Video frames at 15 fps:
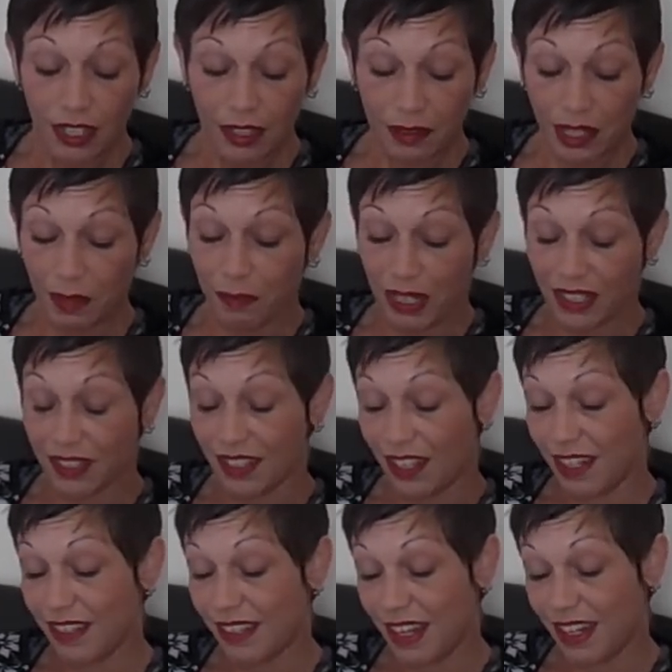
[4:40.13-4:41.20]
getting back to the
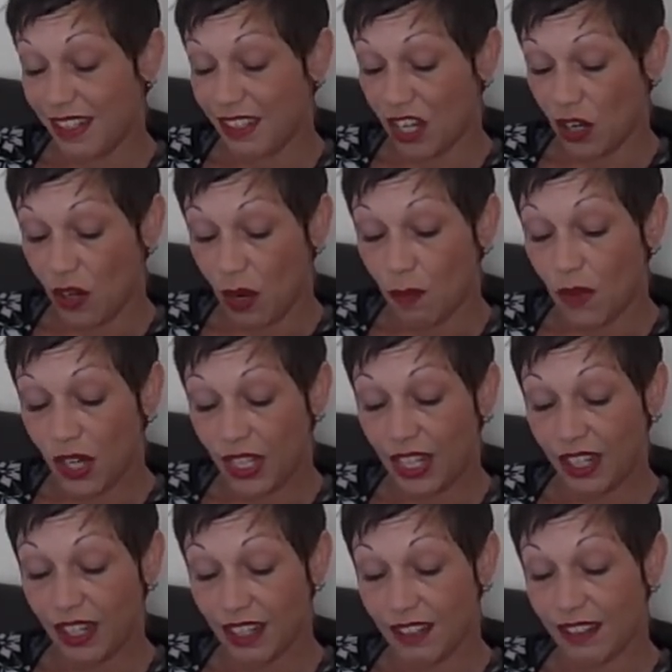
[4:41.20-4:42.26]
ESA. So I'm
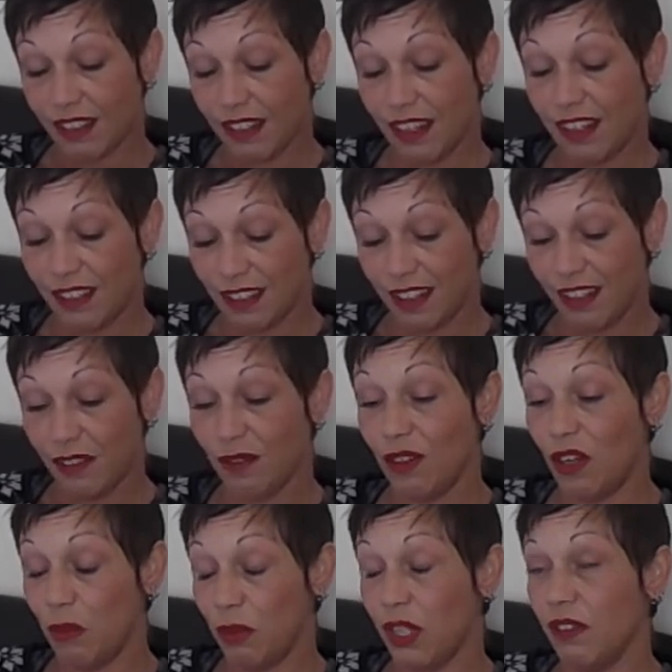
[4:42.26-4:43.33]
working as a little
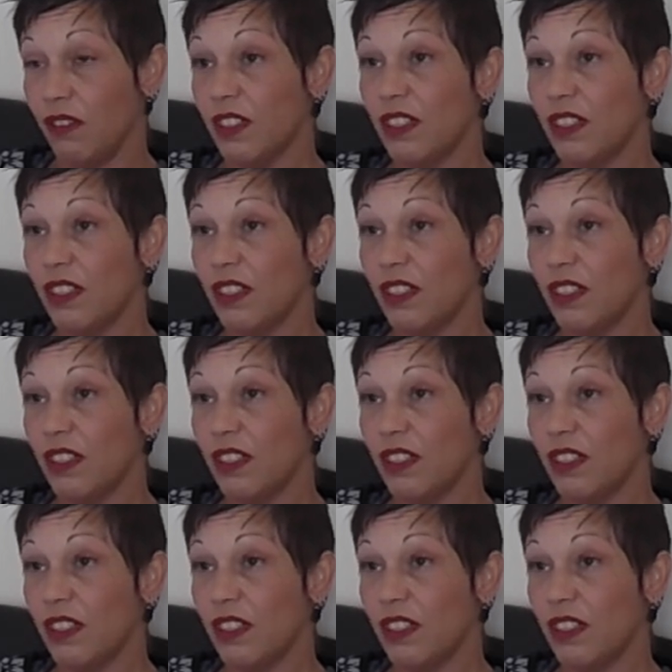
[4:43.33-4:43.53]
librarian,